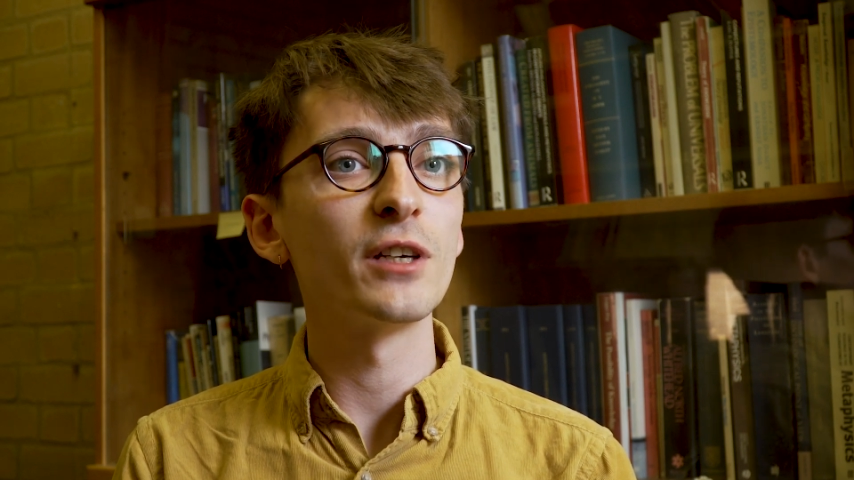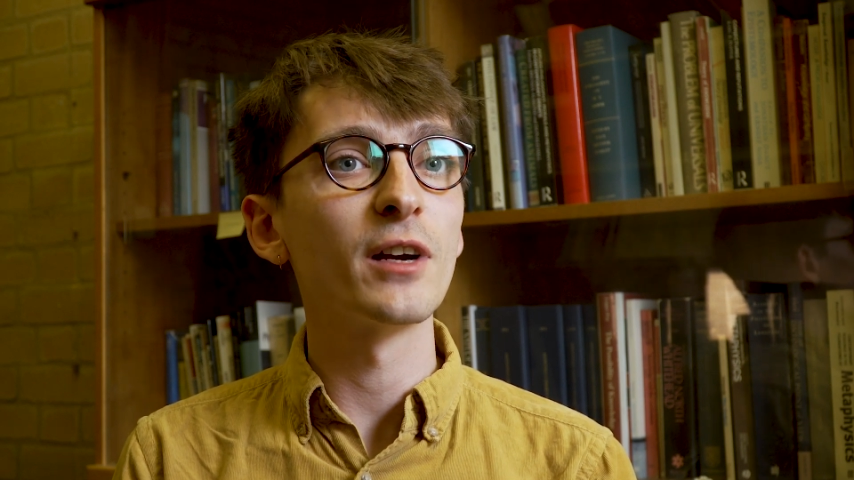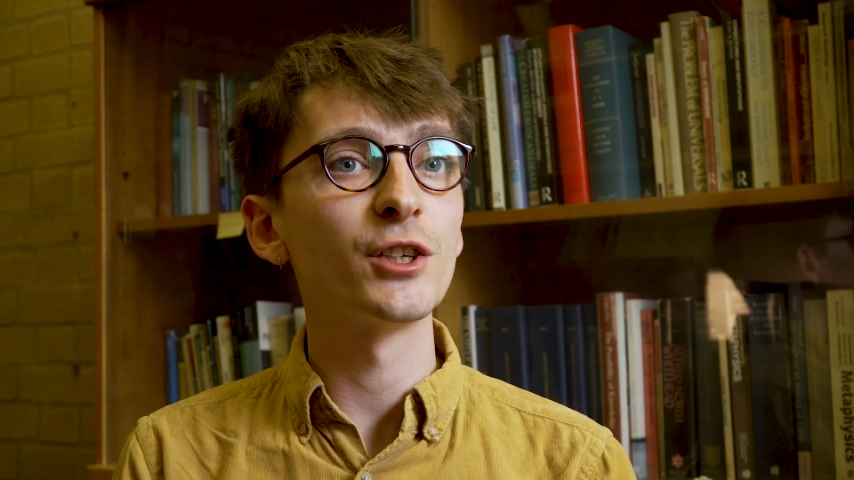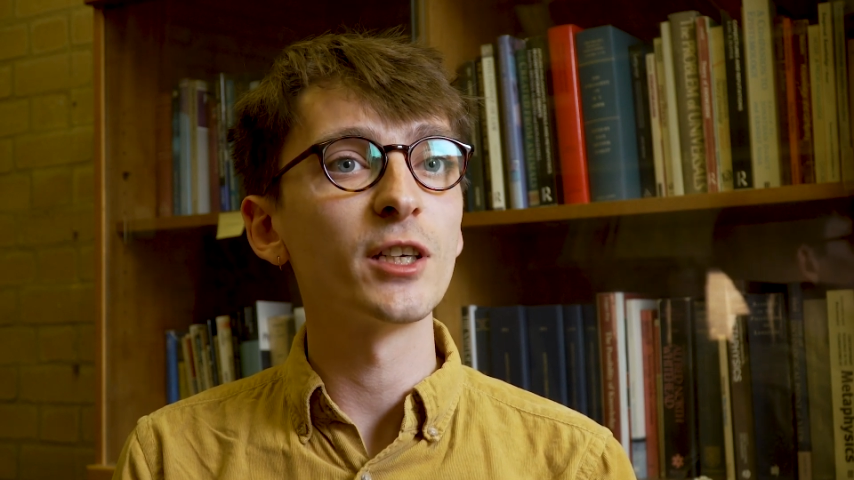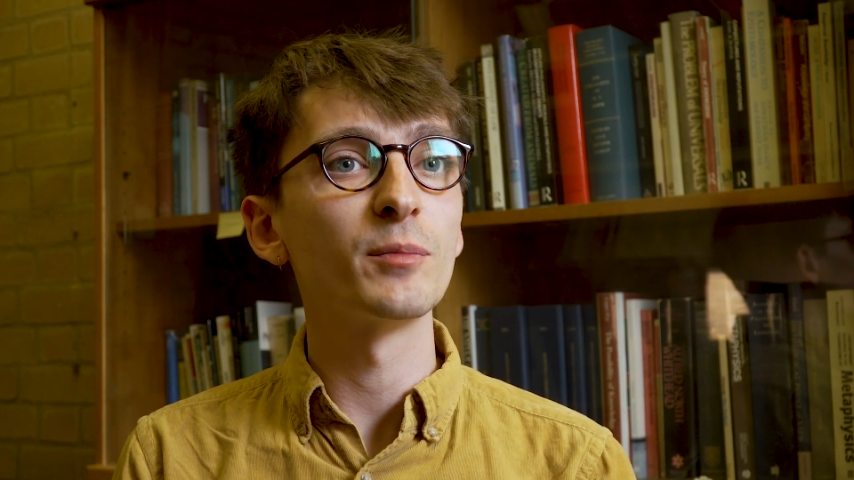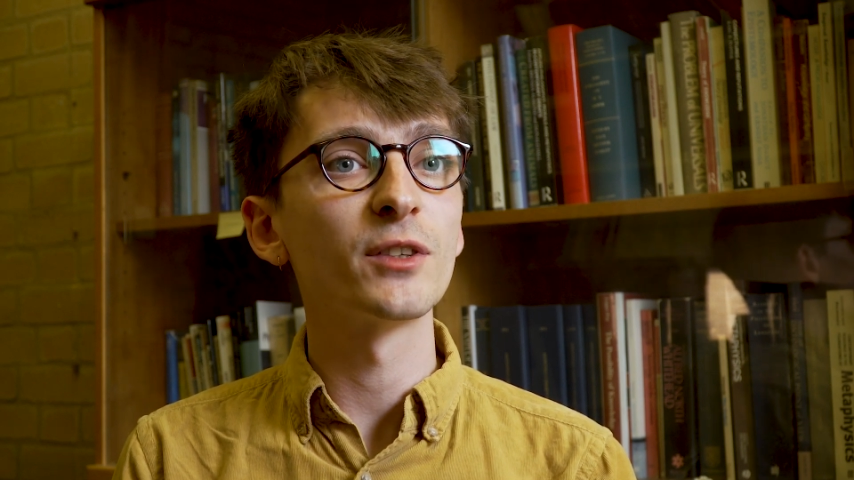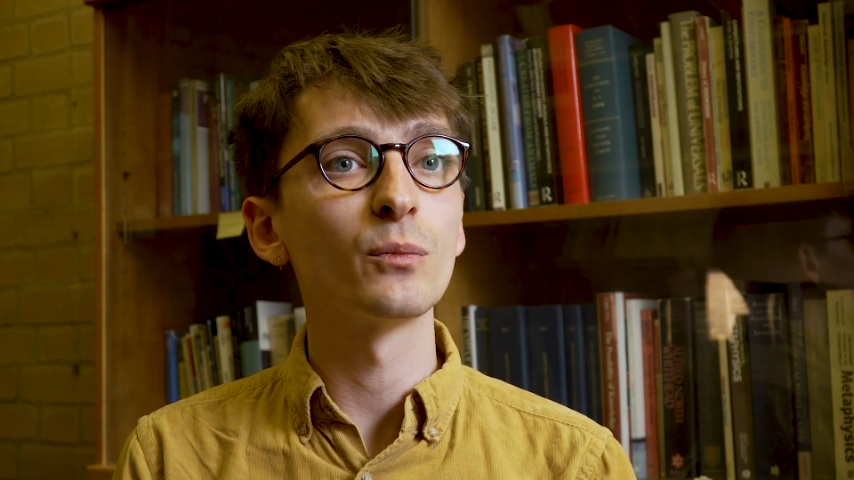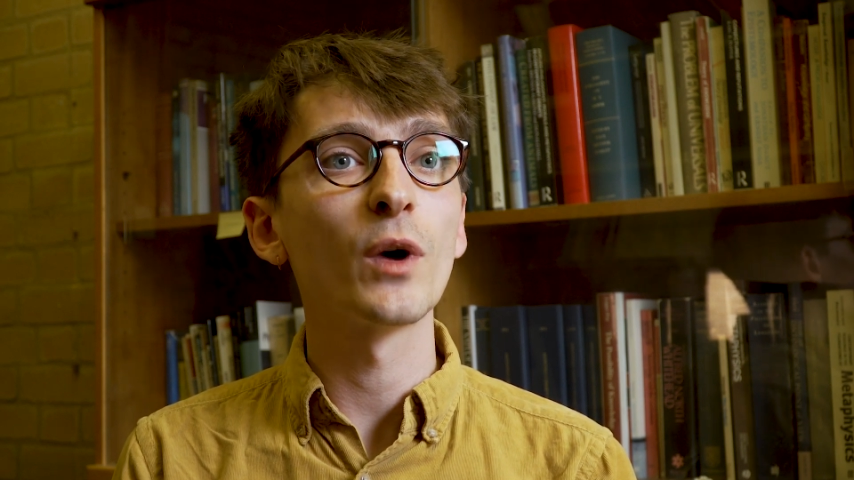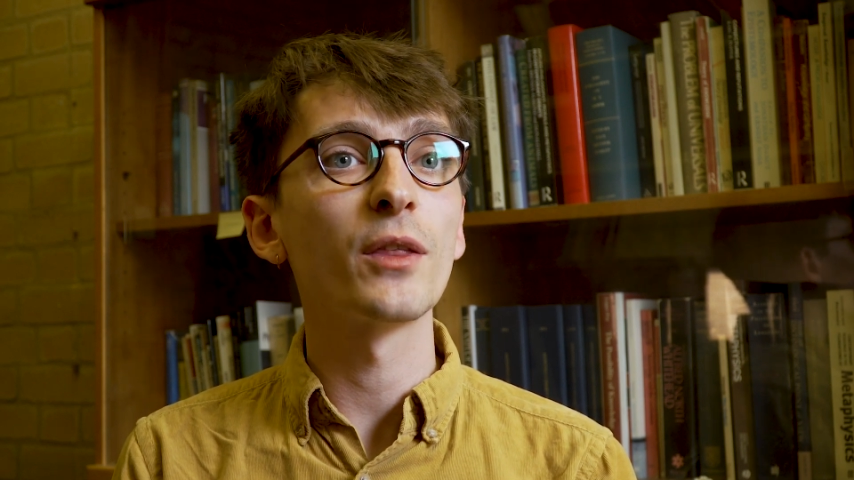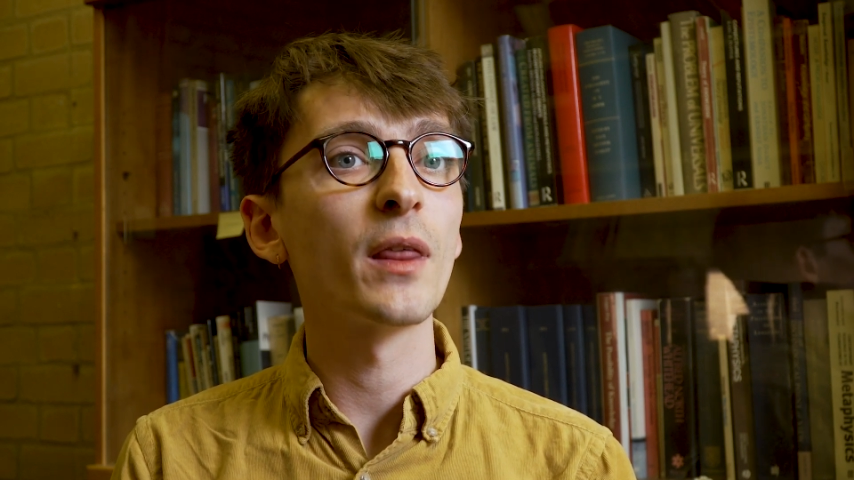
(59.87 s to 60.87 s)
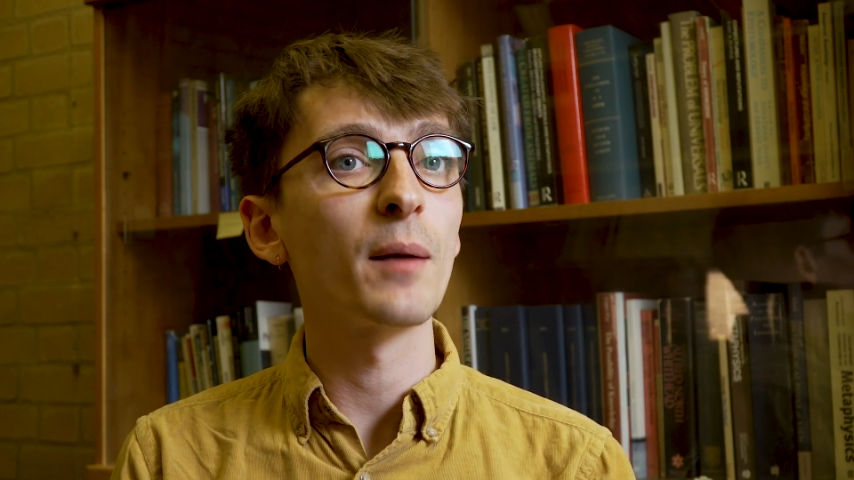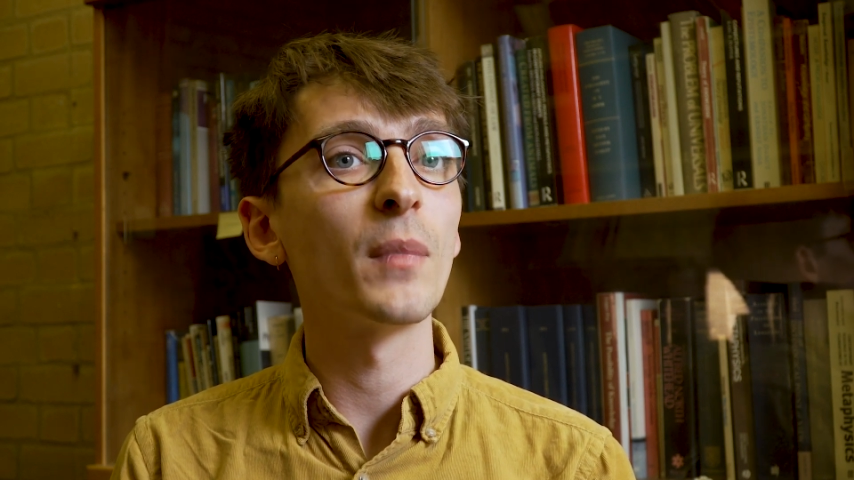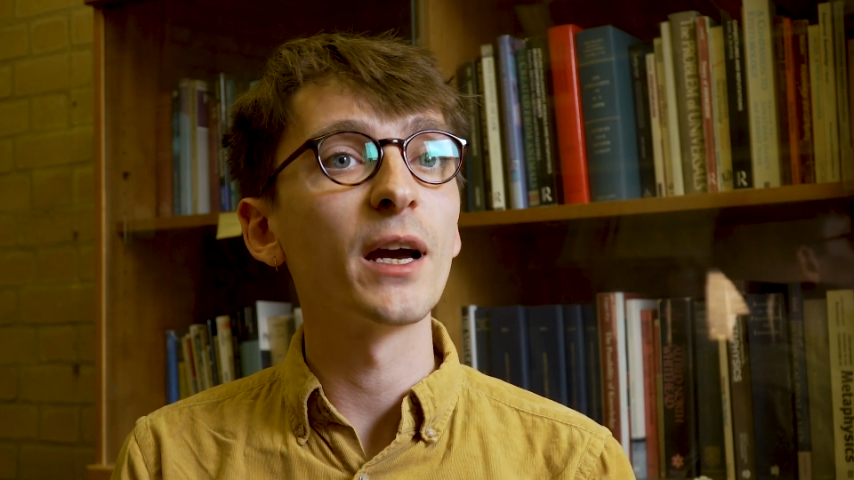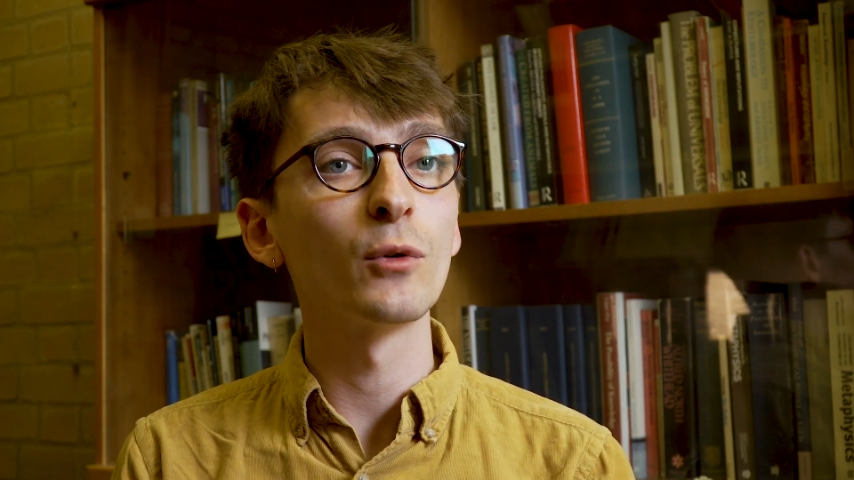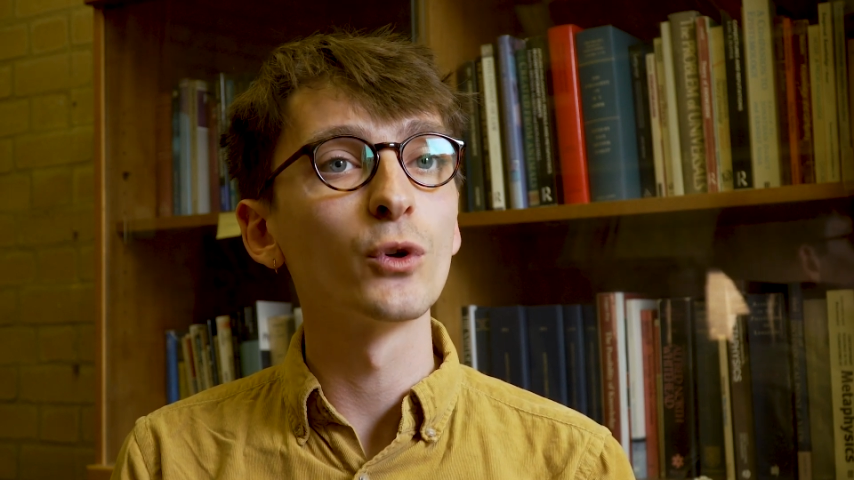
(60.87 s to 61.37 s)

regime is and whether that might